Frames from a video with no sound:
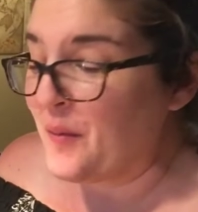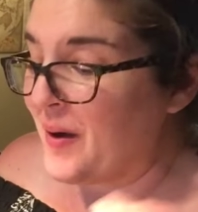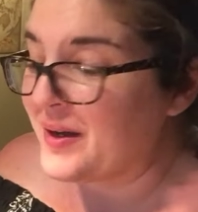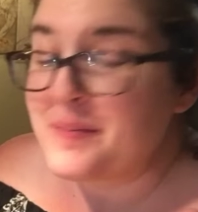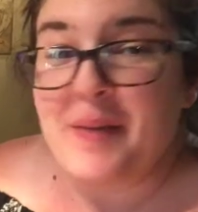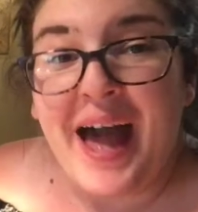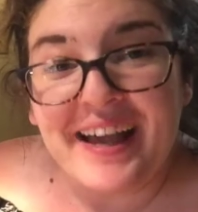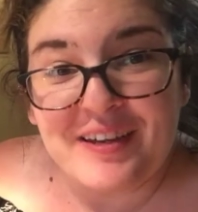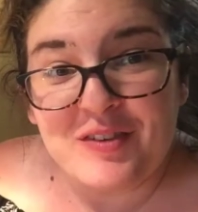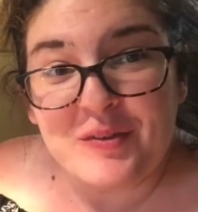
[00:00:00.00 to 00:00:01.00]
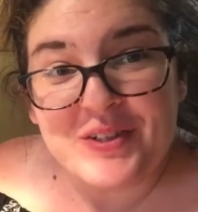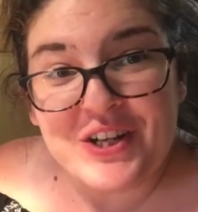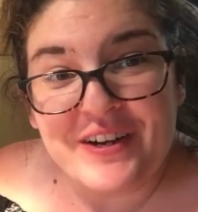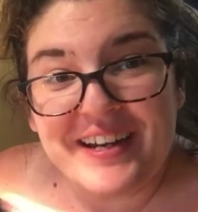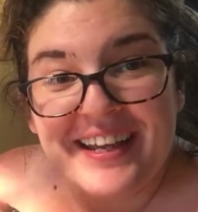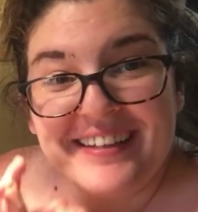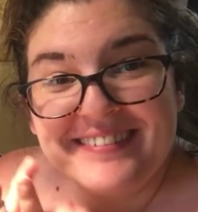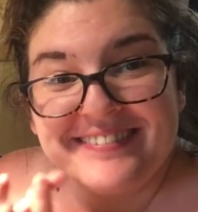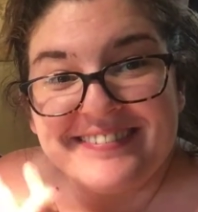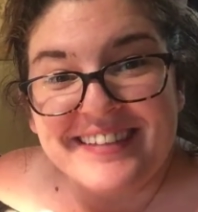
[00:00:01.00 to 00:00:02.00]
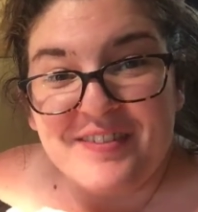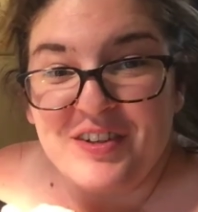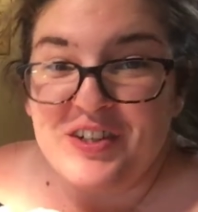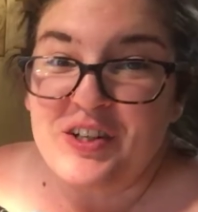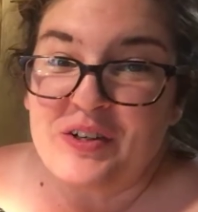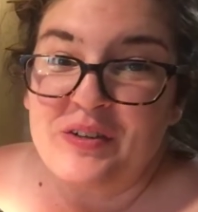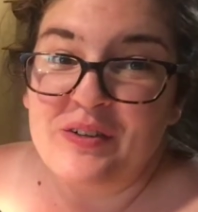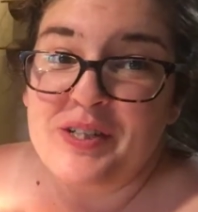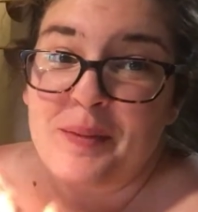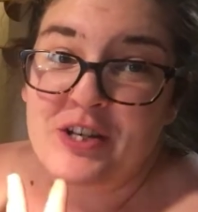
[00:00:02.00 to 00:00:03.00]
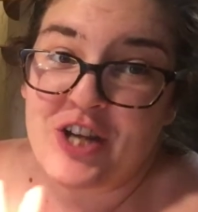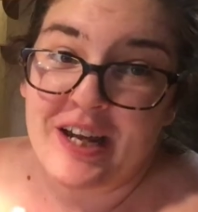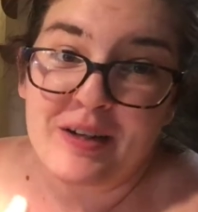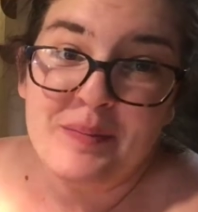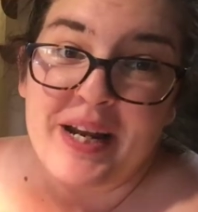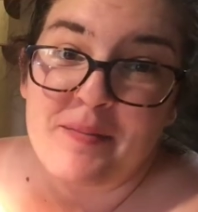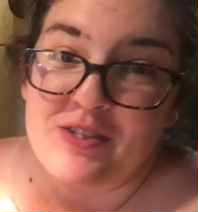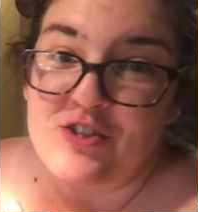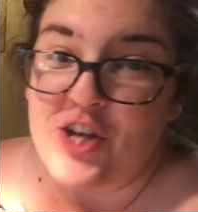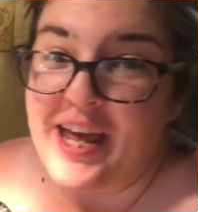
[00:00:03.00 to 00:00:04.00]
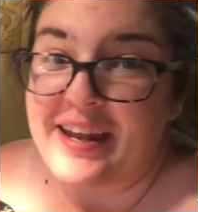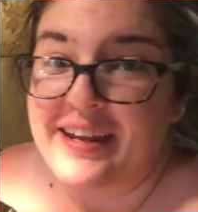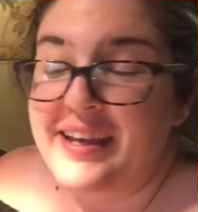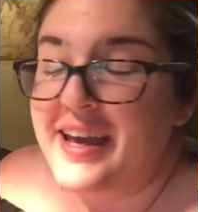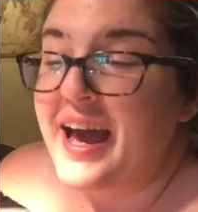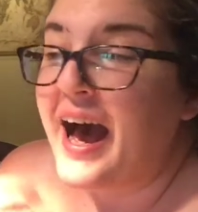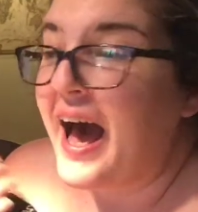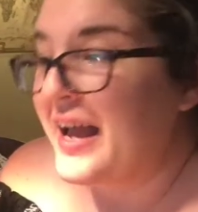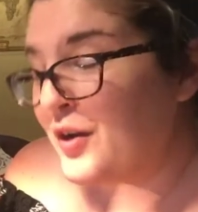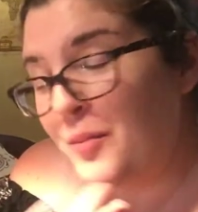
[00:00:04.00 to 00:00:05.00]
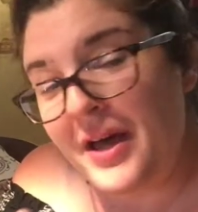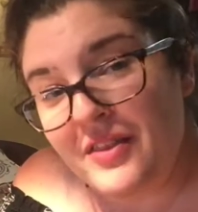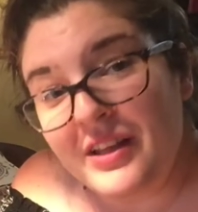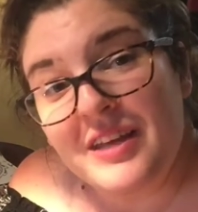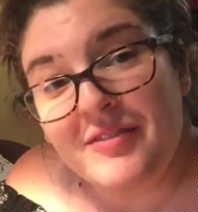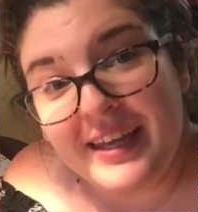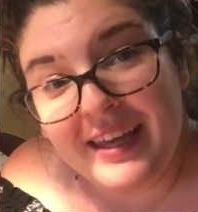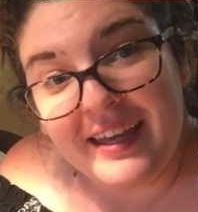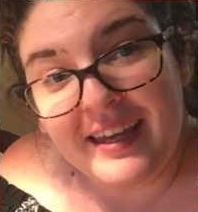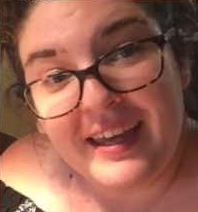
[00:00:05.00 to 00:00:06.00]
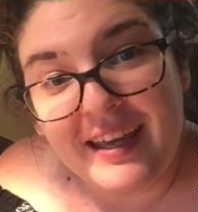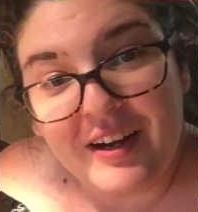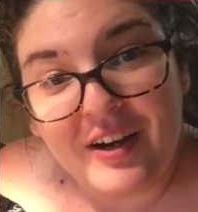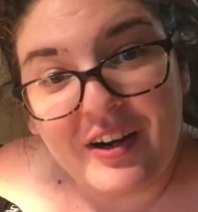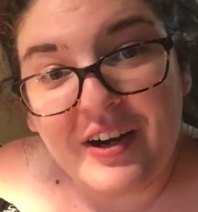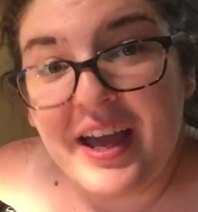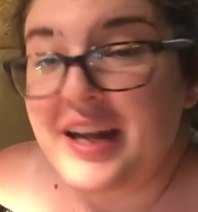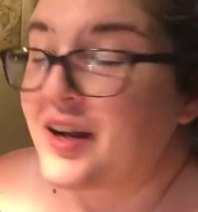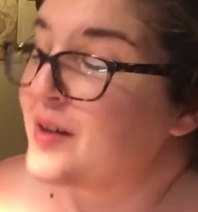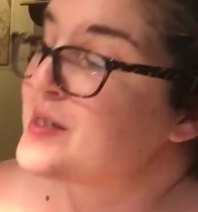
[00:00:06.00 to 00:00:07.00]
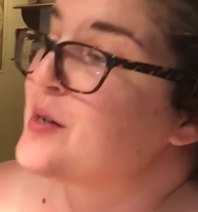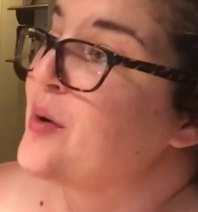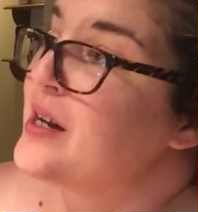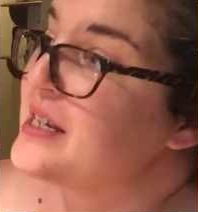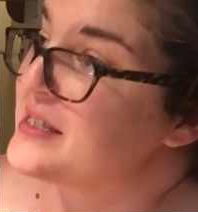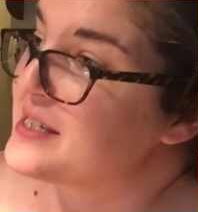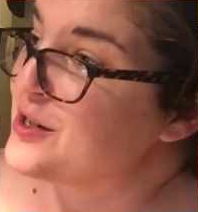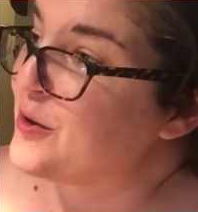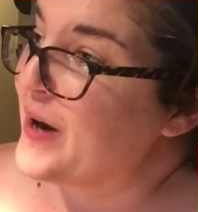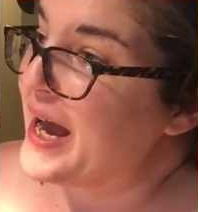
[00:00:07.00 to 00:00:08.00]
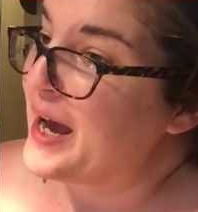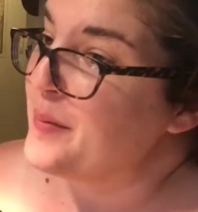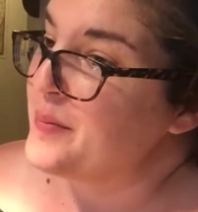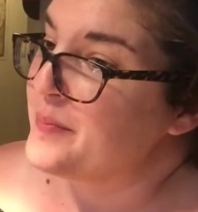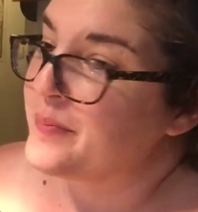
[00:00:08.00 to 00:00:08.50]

Welcome back if you're returning. If you're new to my channel, my name is Jen. I go by The Leafy Geek here and also on Instagram.